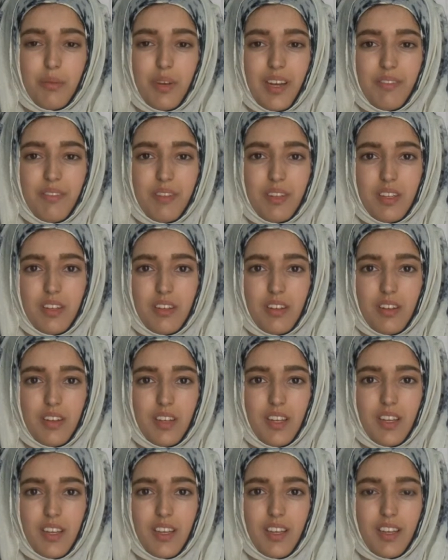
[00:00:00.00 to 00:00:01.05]
I've learnt
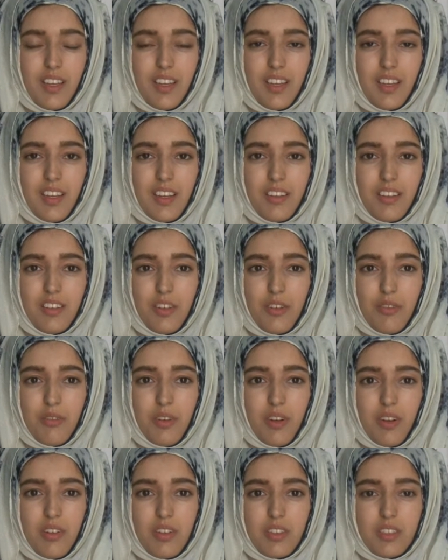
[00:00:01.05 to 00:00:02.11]
here so
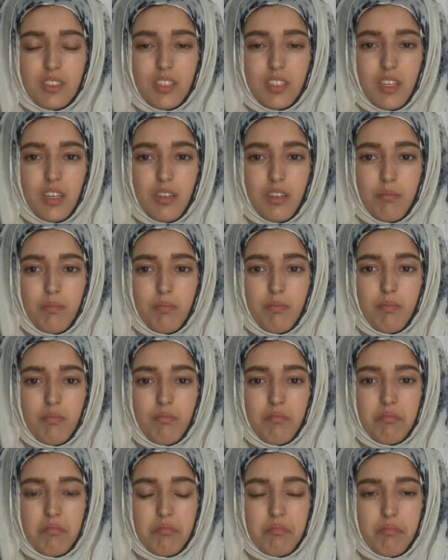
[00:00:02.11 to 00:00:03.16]
far is
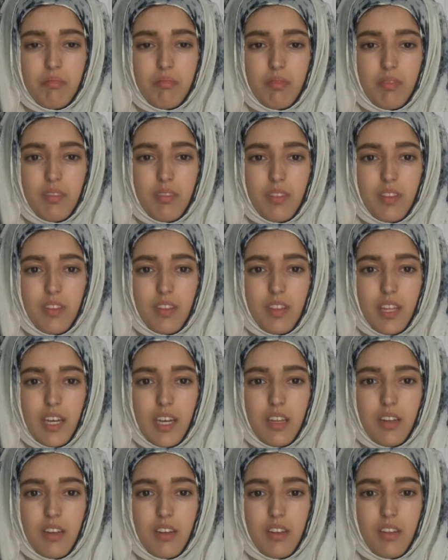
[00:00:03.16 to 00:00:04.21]

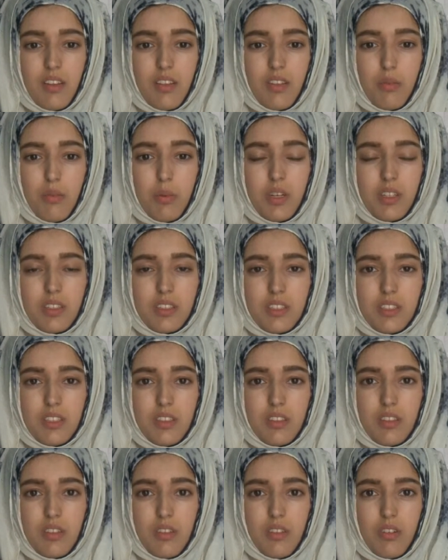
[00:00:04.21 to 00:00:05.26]
that the world
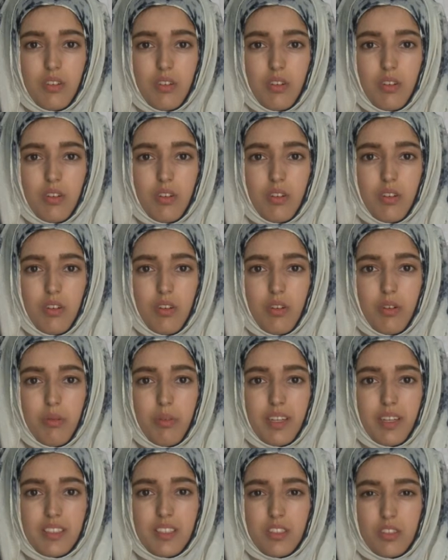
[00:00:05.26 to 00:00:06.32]
isn't
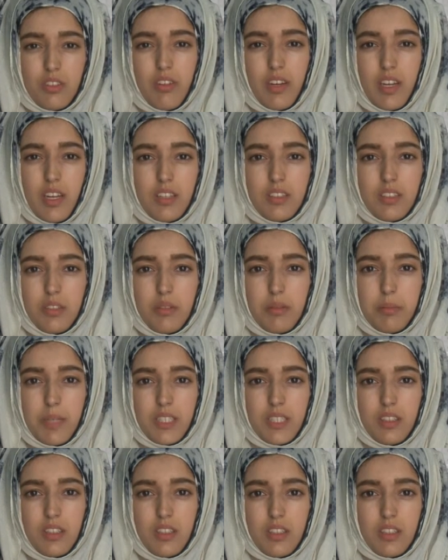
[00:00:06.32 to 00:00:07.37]
always as great as you
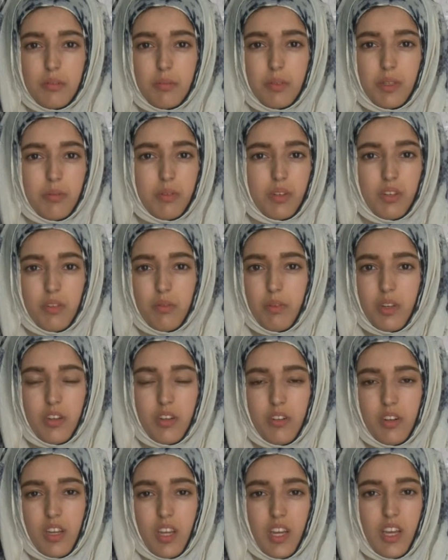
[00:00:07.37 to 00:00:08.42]
imagine it to be when
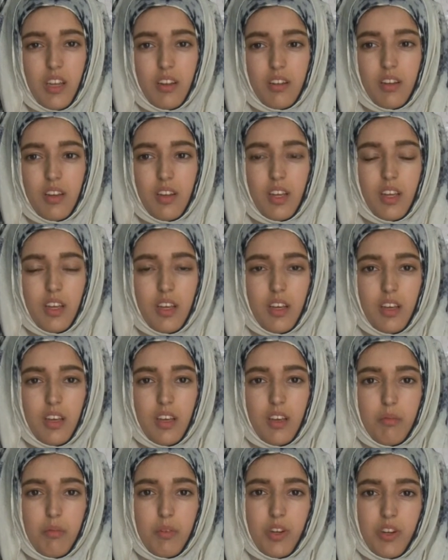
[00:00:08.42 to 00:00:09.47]
you're a kid,
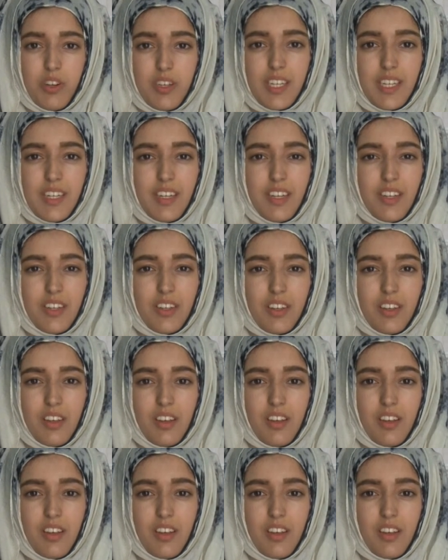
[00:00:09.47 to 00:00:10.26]
when you're a teenager.